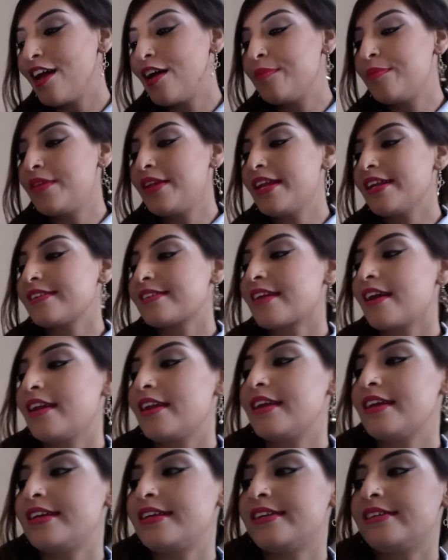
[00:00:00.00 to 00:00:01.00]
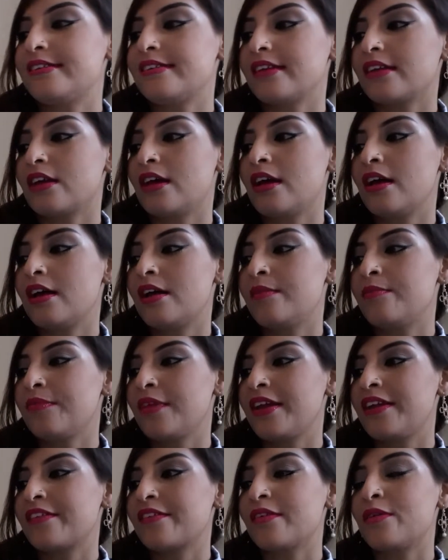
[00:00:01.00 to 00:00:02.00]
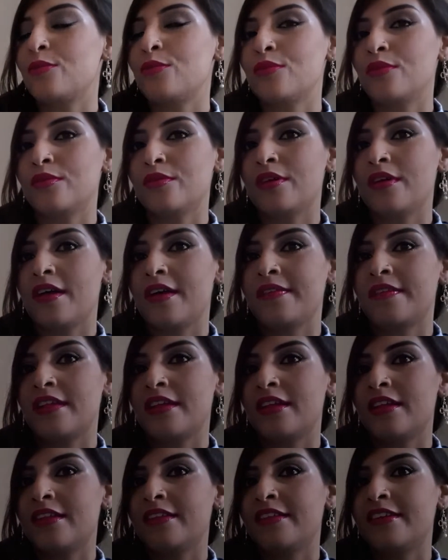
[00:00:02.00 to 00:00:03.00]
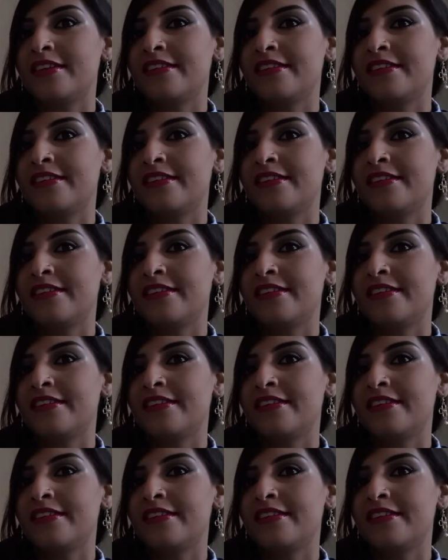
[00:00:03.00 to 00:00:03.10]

and the next colour is um, and it's all and the,